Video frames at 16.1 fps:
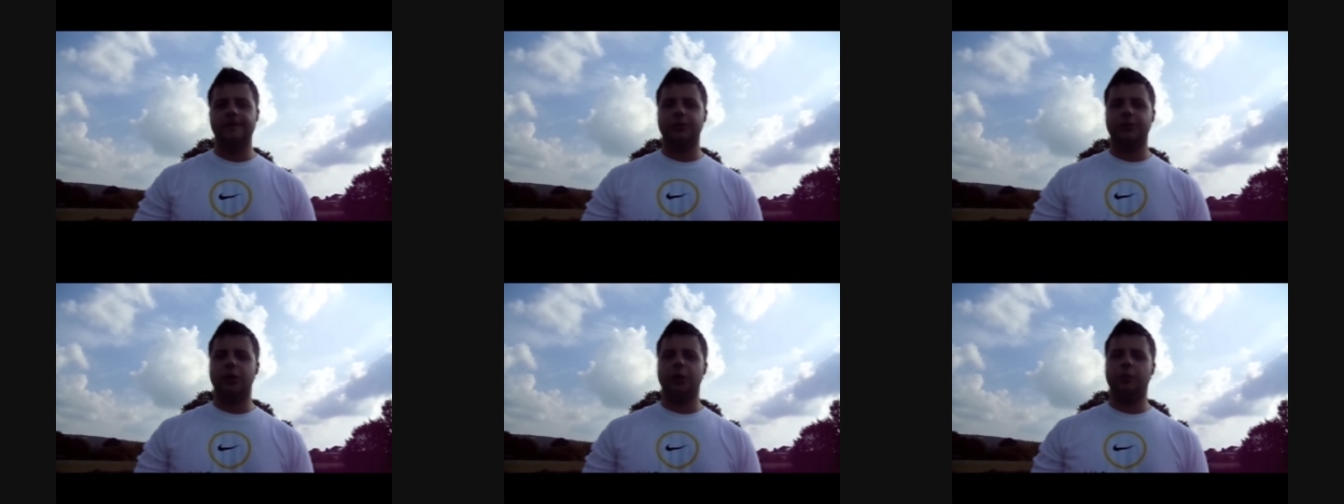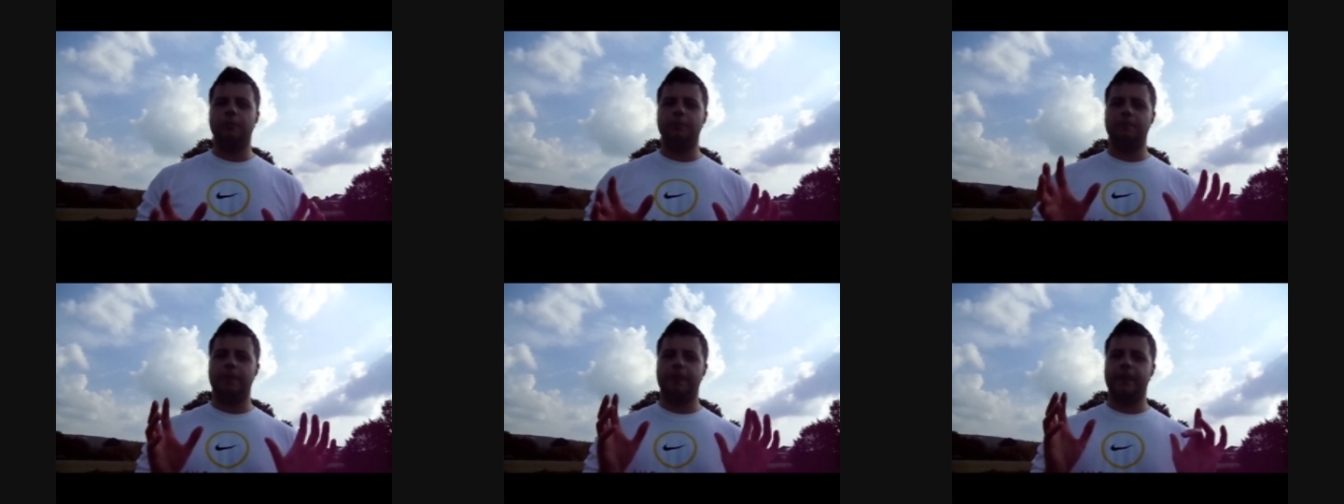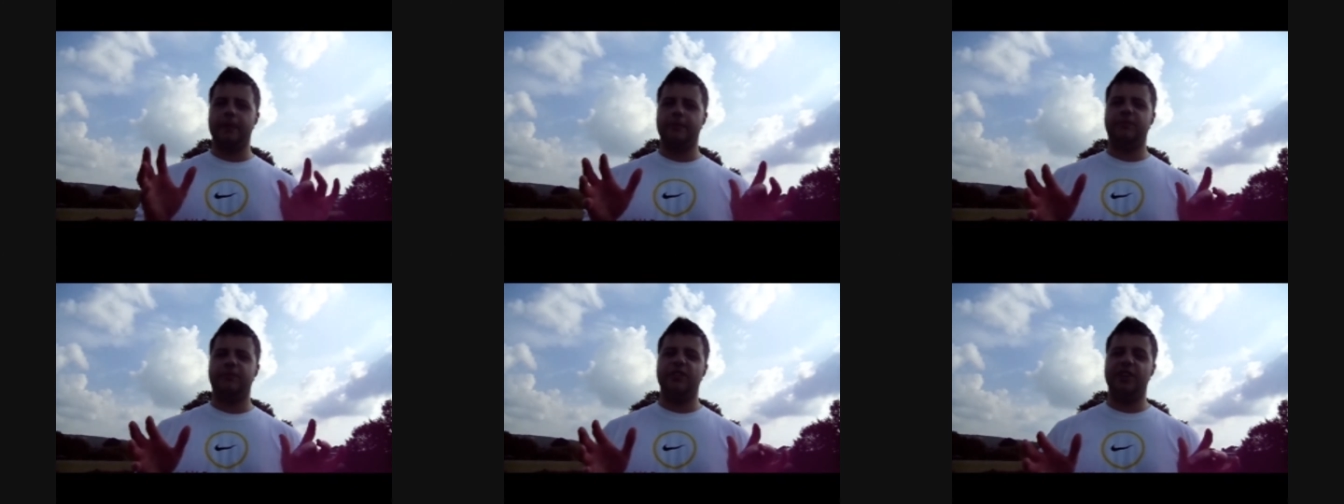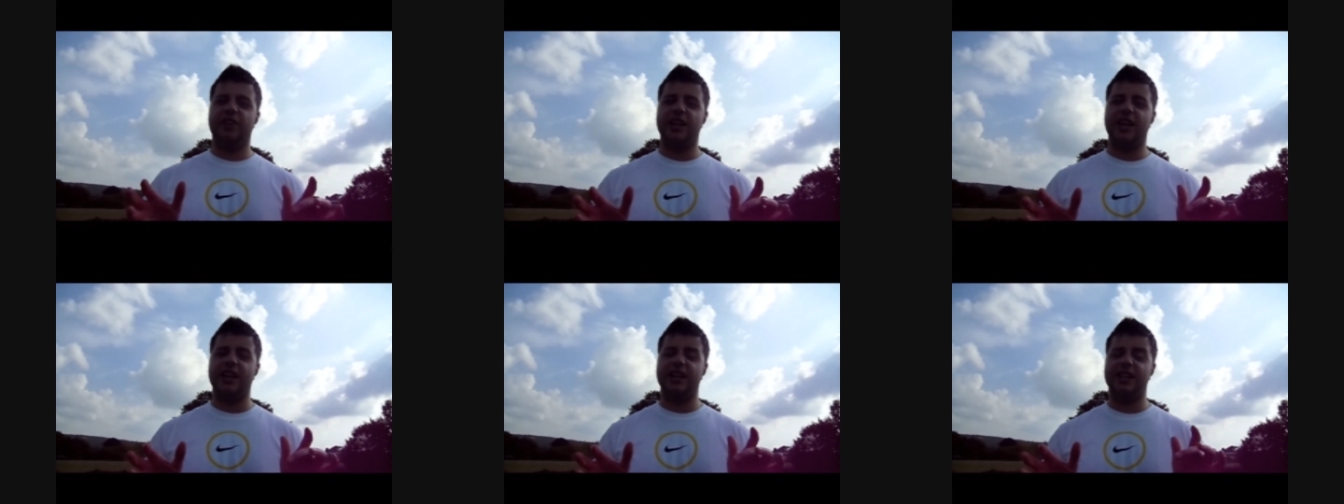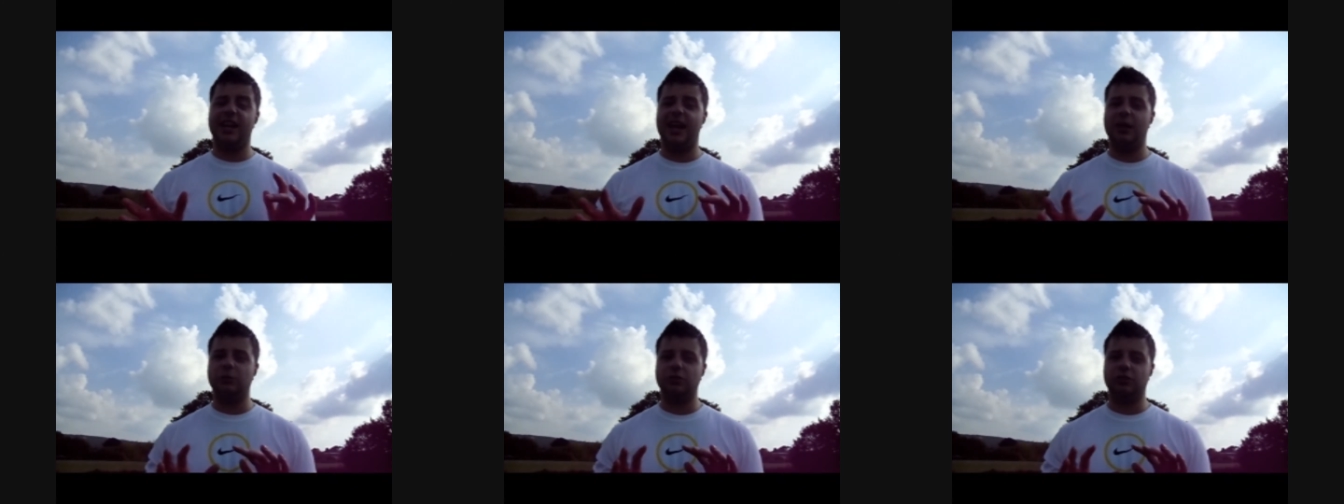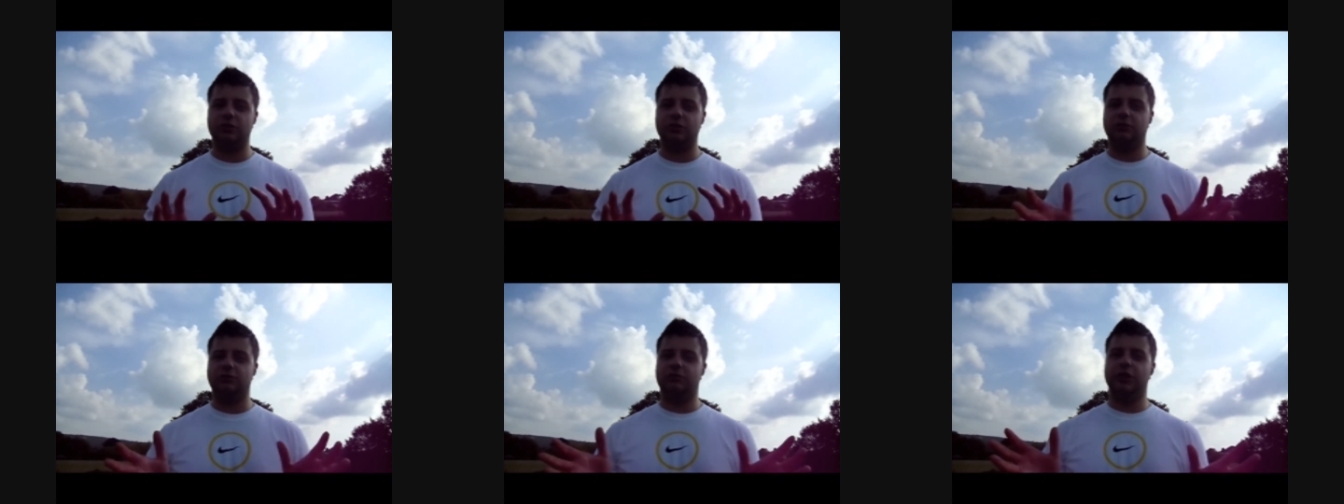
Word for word: So in any doubts